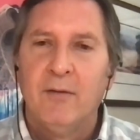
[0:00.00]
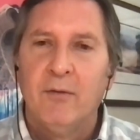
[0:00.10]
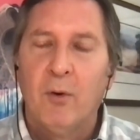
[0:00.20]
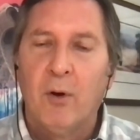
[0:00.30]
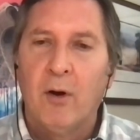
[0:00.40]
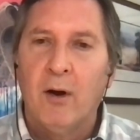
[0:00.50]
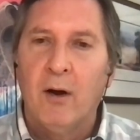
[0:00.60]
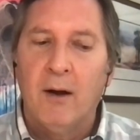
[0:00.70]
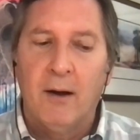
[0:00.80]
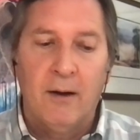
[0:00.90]
for
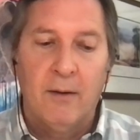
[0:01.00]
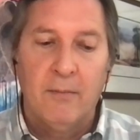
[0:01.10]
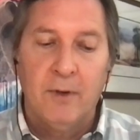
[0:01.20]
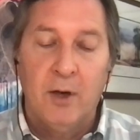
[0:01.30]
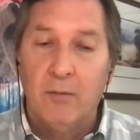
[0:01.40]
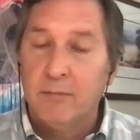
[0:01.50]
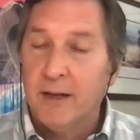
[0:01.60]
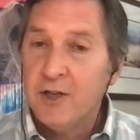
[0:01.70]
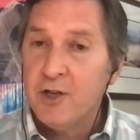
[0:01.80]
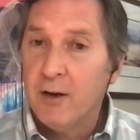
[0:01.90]
um, you know
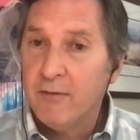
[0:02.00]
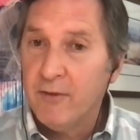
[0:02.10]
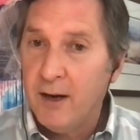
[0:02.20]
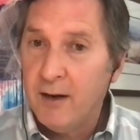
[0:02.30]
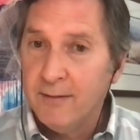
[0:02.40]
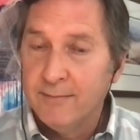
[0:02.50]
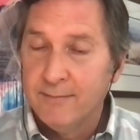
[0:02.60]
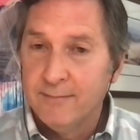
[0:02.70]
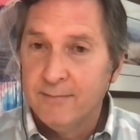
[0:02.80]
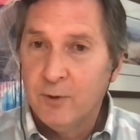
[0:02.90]
catching on fire
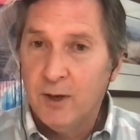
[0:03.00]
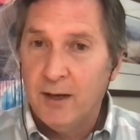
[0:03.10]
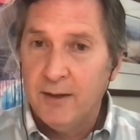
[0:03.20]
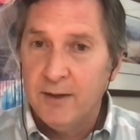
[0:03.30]
right?